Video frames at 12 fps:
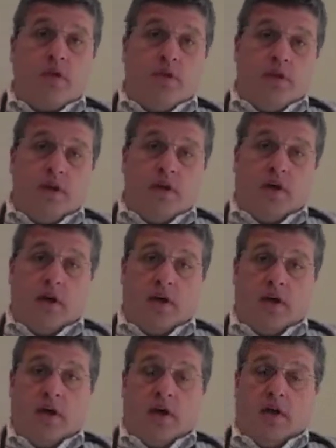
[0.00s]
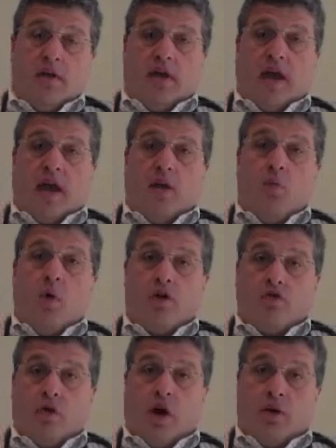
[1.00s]
The the A1
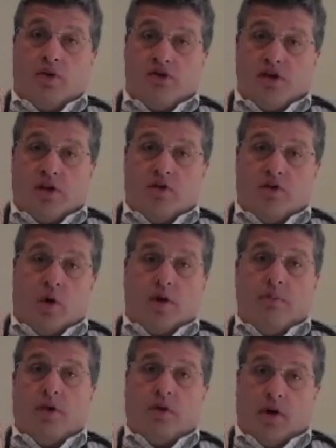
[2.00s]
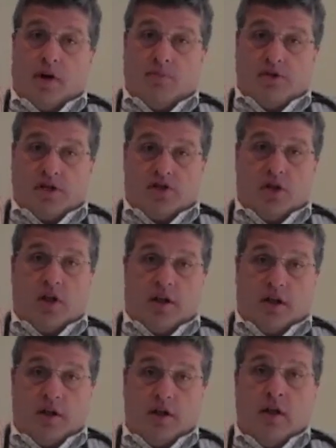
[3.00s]
trial was at 20 milligrams,
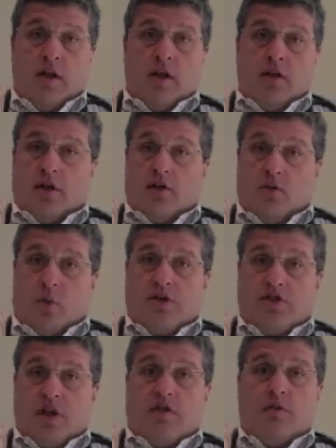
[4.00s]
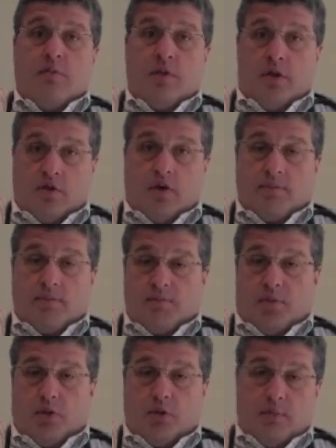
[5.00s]
escalating to 27 milligrams
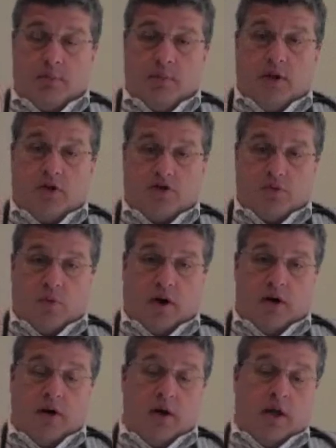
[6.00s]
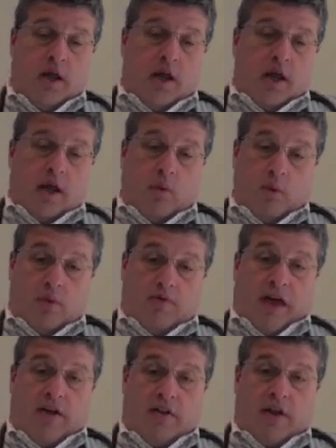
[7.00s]
per meter squared. And what we
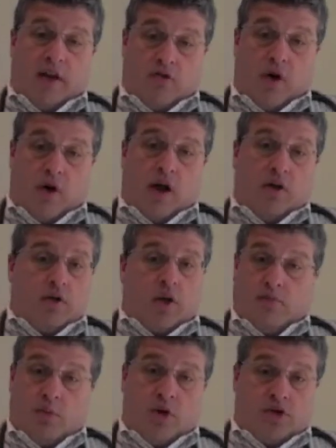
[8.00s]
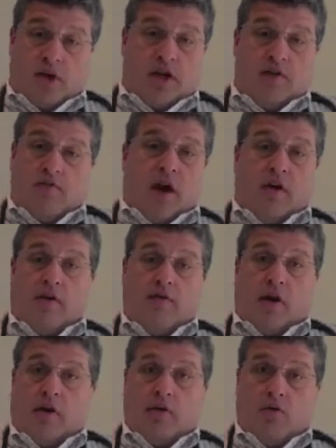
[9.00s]
found in that trial was a very,
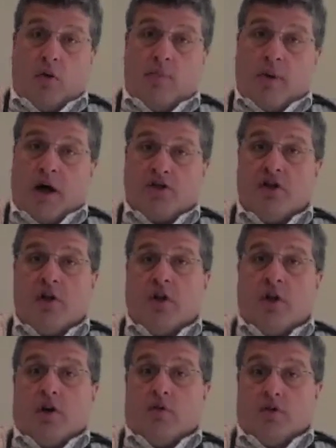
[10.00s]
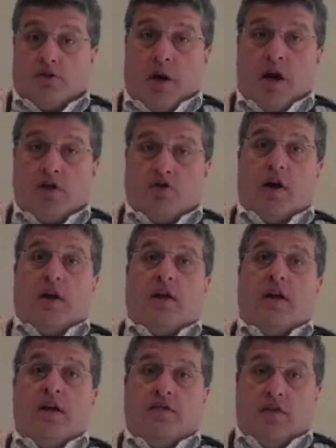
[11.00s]
very robust response rate,
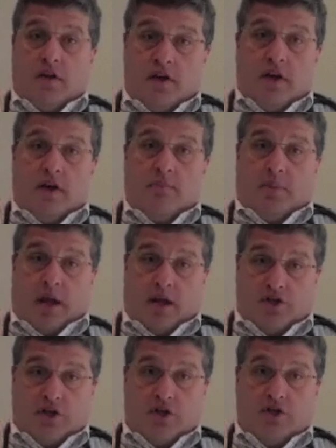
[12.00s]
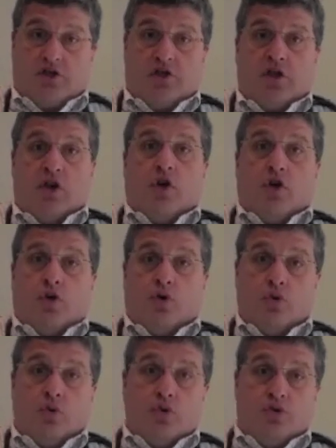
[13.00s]
even in patients
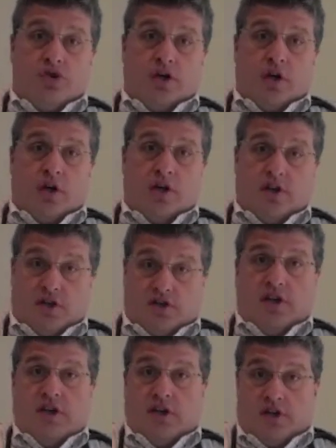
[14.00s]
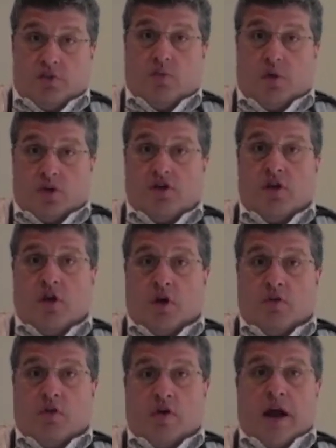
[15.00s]
whose uh, disease was
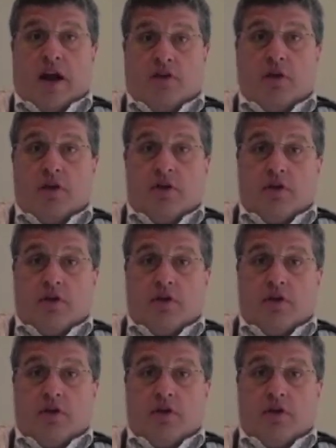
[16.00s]
refractory